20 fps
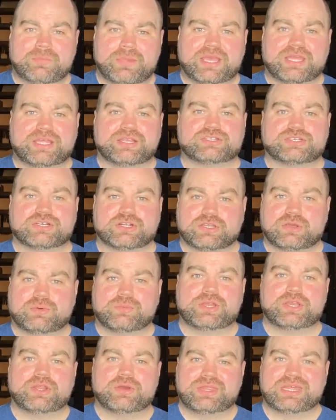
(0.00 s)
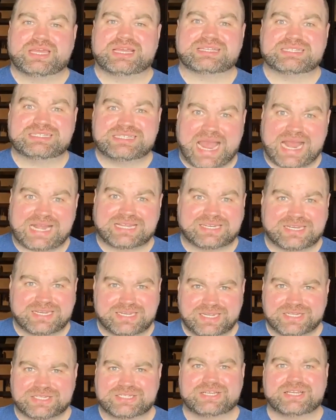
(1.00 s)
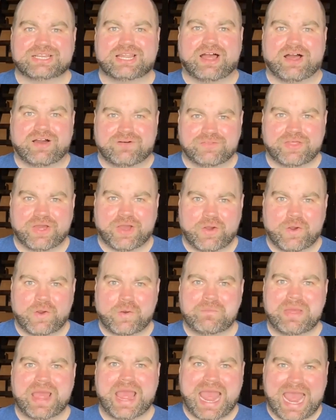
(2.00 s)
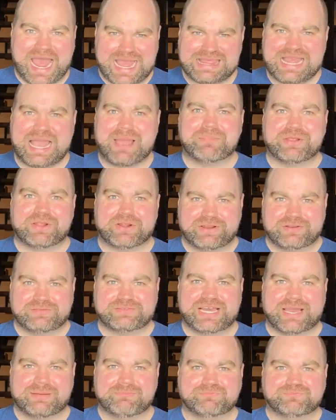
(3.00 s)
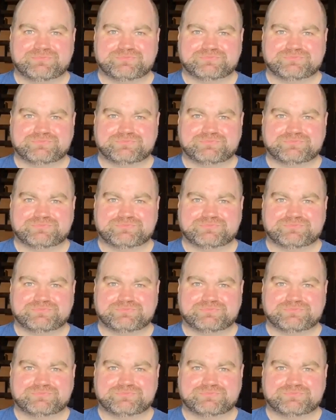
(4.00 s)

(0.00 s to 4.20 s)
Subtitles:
and making sure that we know the exact condition of the home at that period of time.